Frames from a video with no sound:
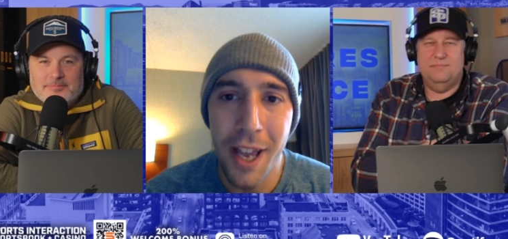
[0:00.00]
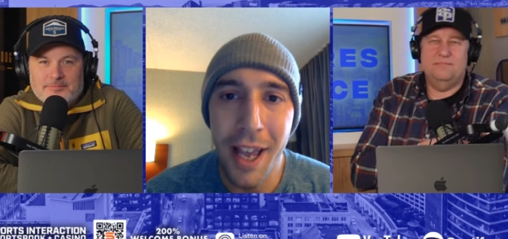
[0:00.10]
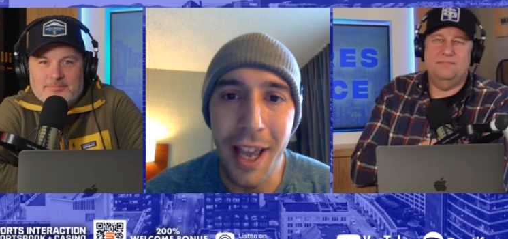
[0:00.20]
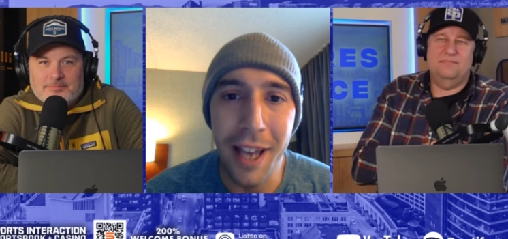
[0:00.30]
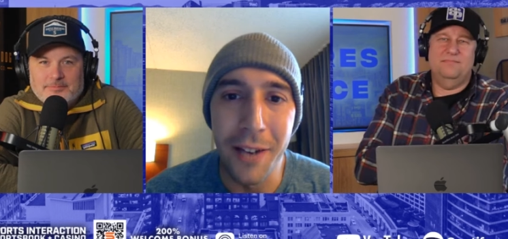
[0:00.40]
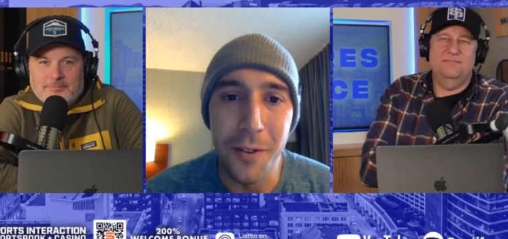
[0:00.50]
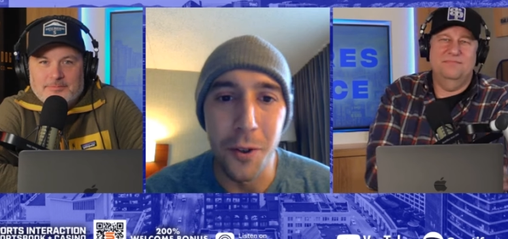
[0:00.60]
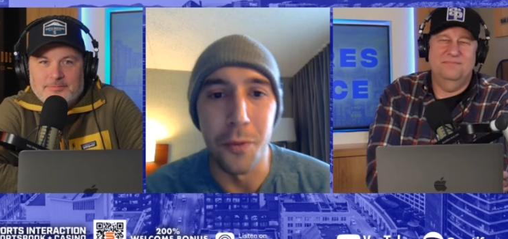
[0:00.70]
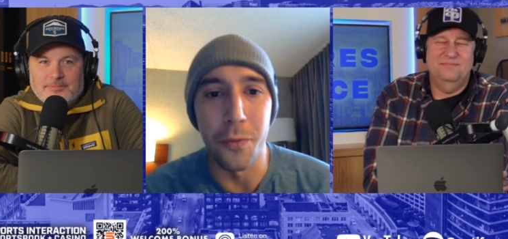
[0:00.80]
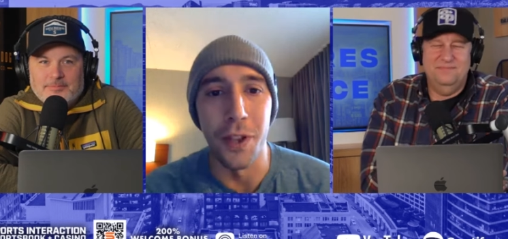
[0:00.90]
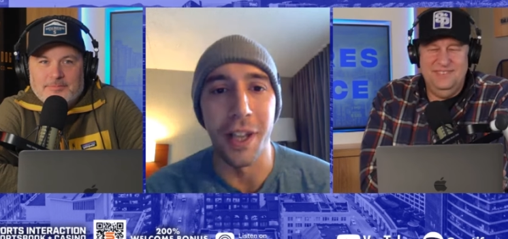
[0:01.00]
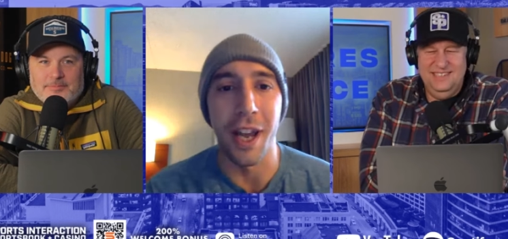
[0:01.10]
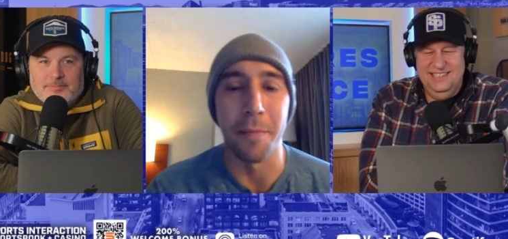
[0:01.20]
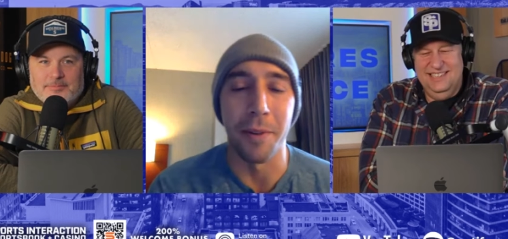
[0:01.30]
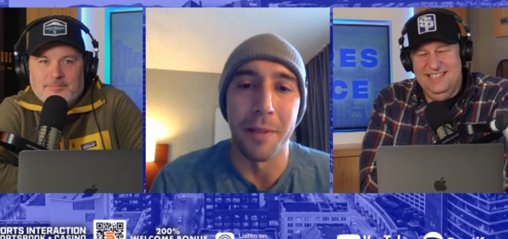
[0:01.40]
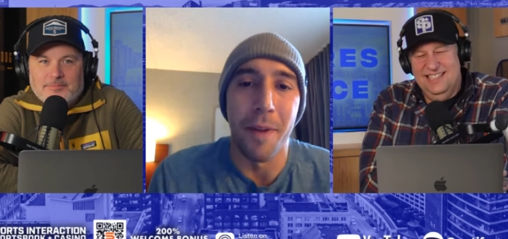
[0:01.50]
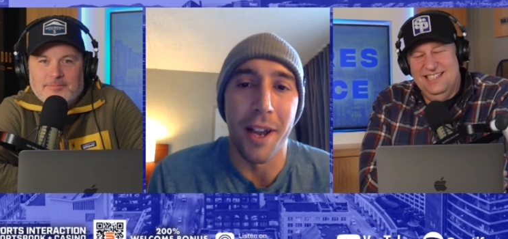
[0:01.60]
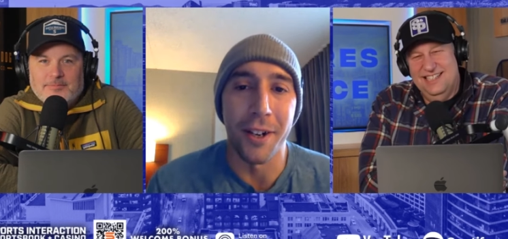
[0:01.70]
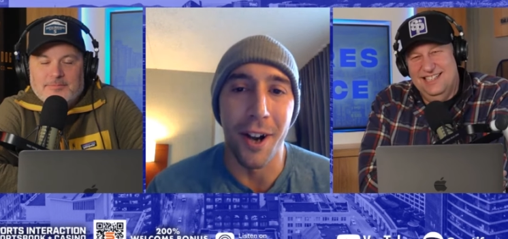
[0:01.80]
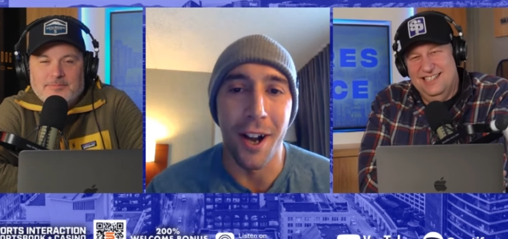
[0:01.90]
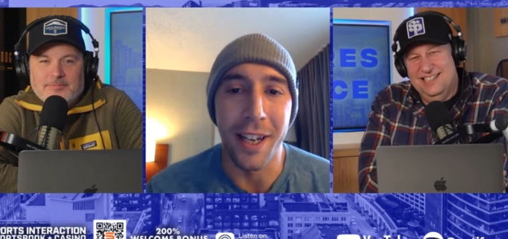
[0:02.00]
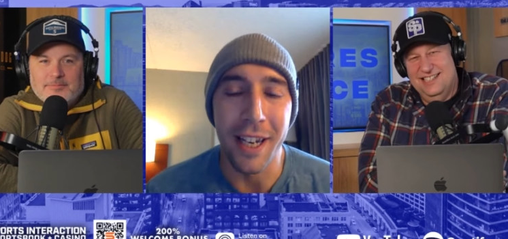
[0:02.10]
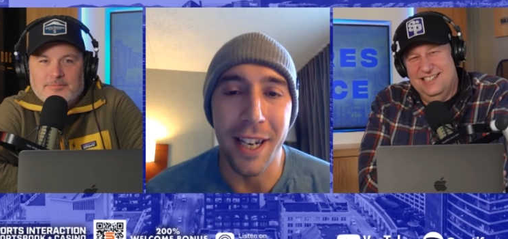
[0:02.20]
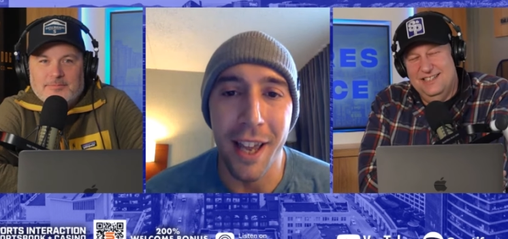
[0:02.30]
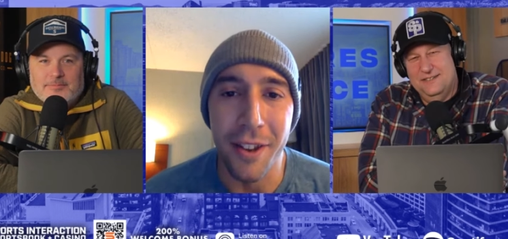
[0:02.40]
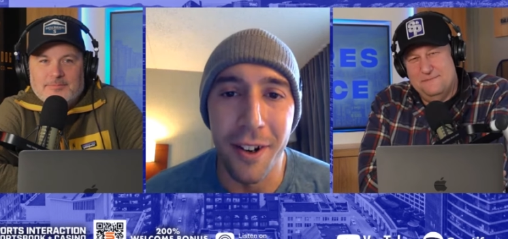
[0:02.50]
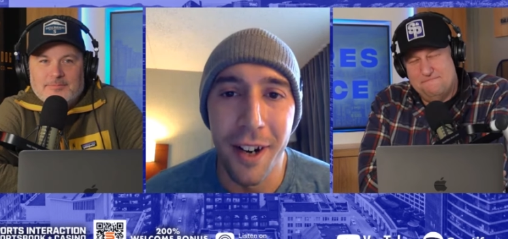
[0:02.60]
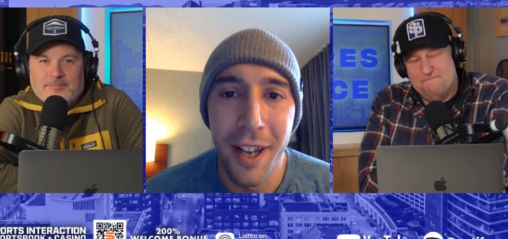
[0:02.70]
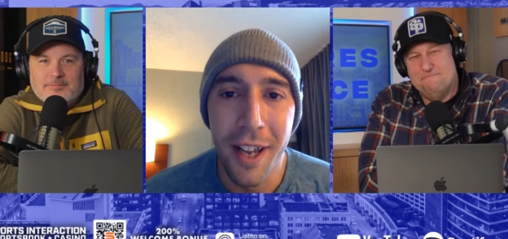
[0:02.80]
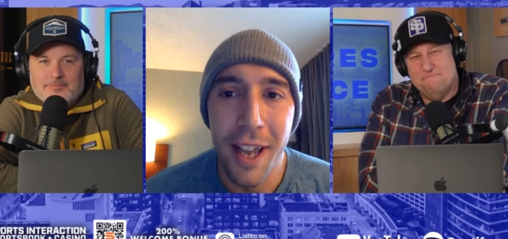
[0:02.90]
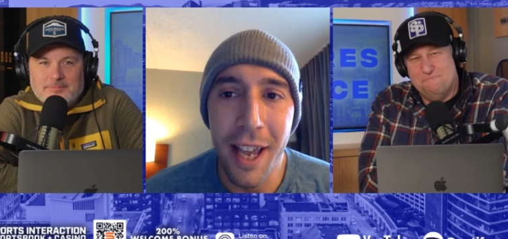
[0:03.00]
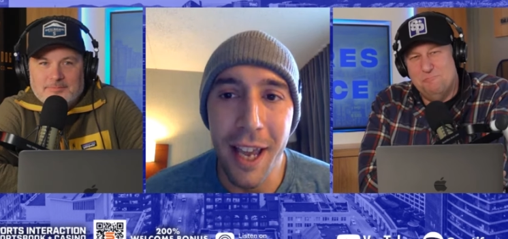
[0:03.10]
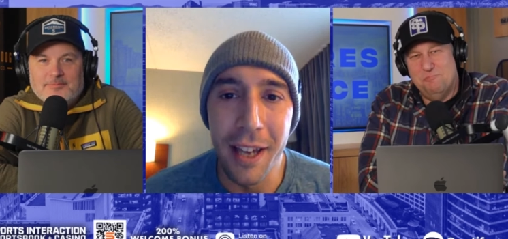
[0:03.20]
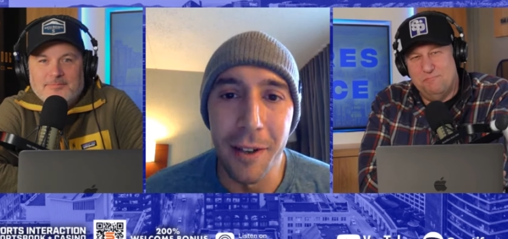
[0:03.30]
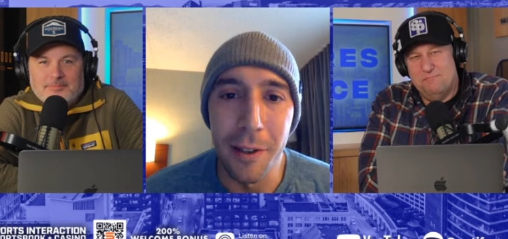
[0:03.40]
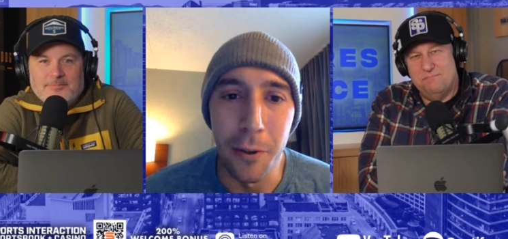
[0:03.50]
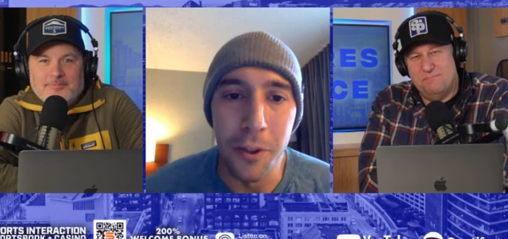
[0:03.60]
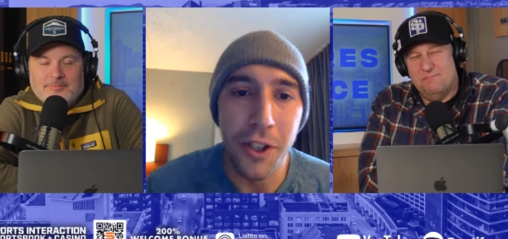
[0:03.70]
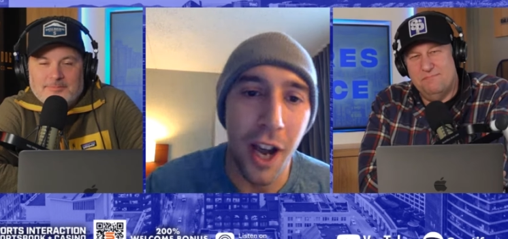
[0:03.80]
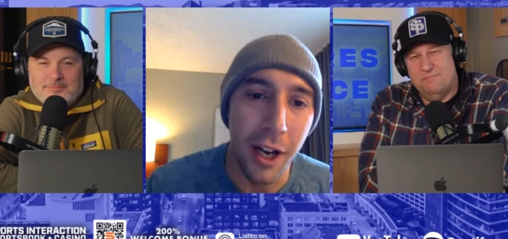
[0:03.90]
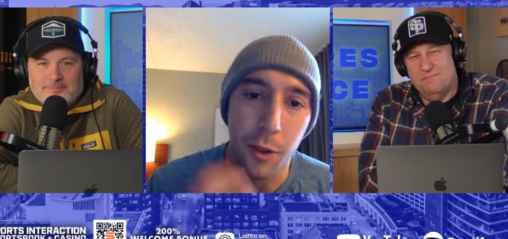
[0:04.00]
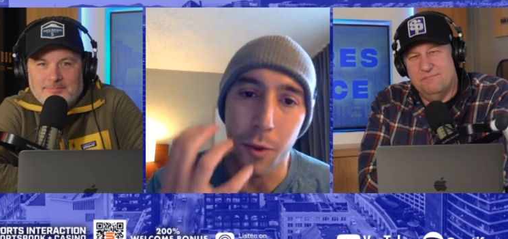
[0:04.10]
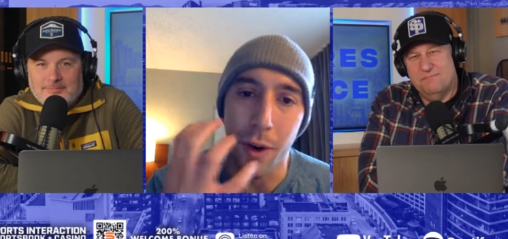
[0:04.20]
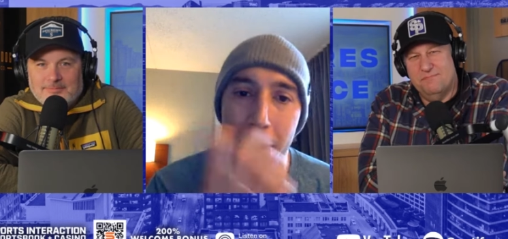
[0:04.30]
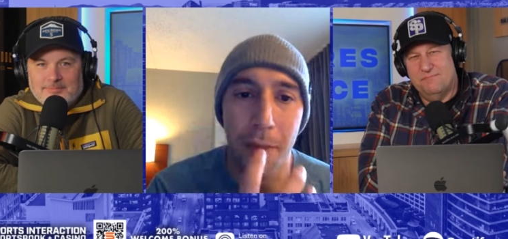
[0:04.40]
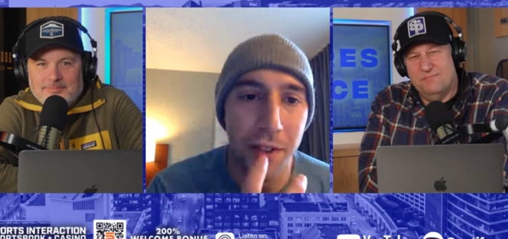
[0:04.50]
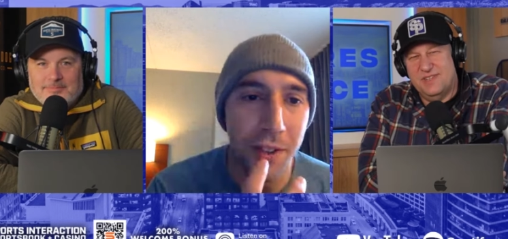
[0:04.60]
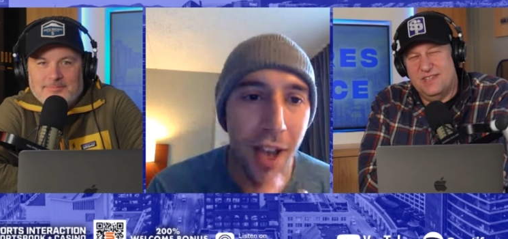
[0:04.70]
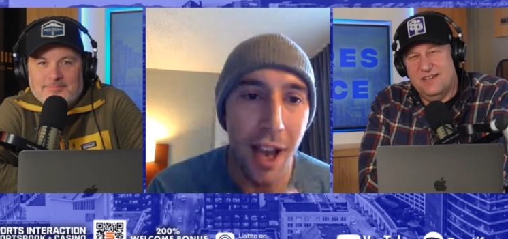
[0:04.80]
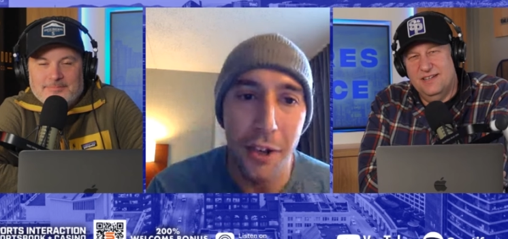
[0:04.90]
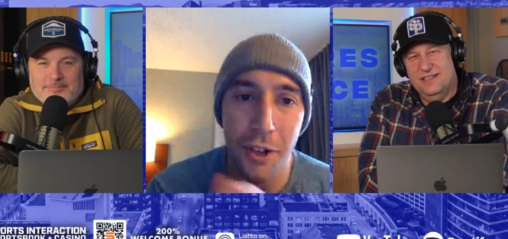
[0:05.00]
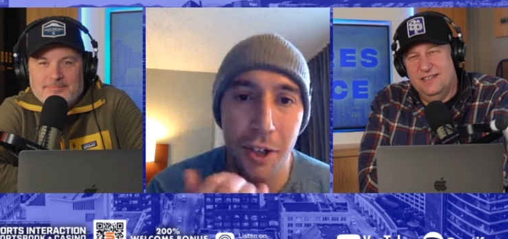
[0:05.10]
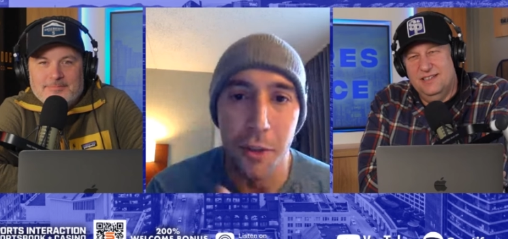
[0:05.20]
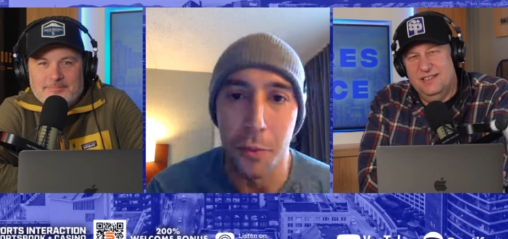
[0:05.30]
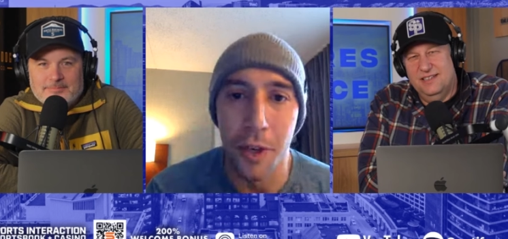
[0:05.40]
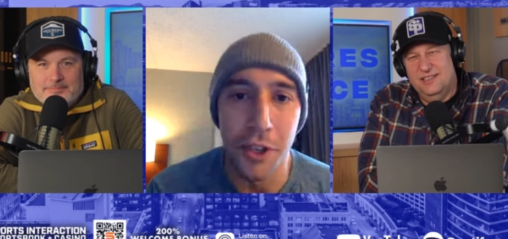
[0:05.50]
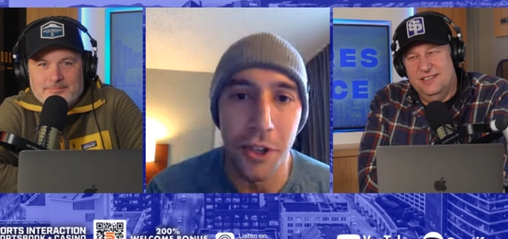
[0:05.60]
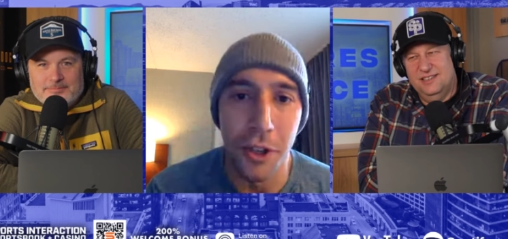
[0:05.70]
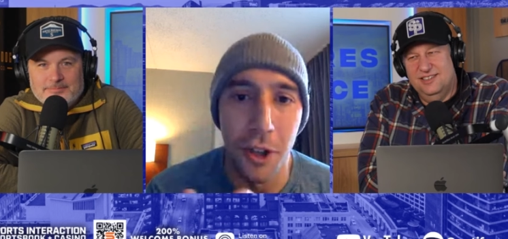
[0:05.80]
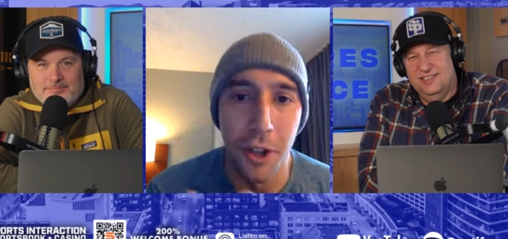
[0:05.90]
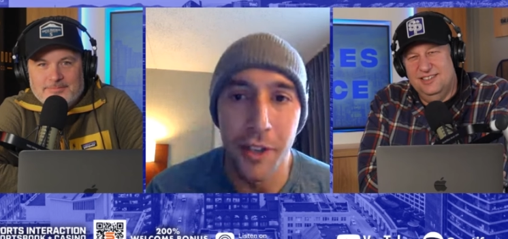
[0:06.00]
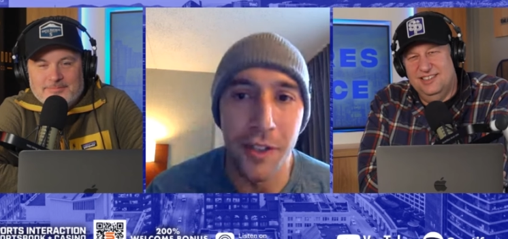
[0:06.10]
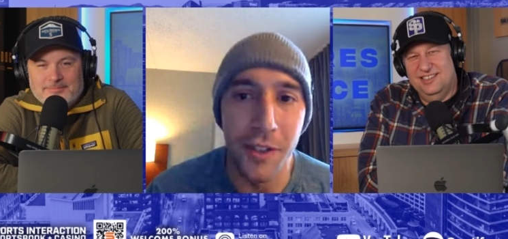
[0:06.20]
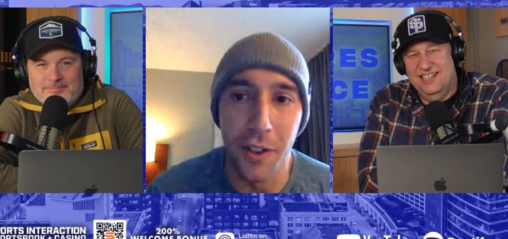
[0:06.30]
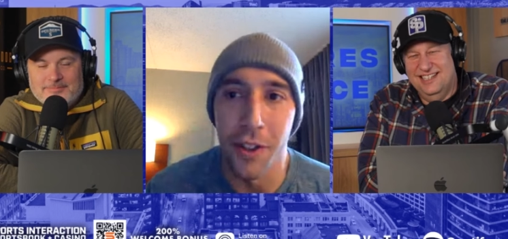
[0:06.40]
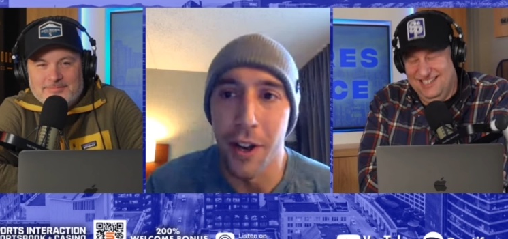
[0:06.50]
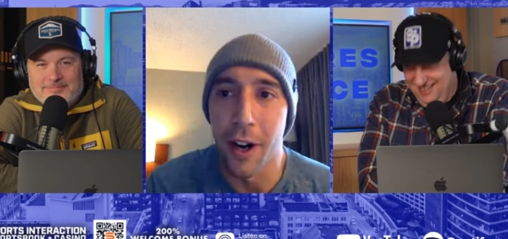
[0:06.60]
Speaker 1: And so Phil and I played minor hockey together. And Luch's got a great mustache. It's original. It's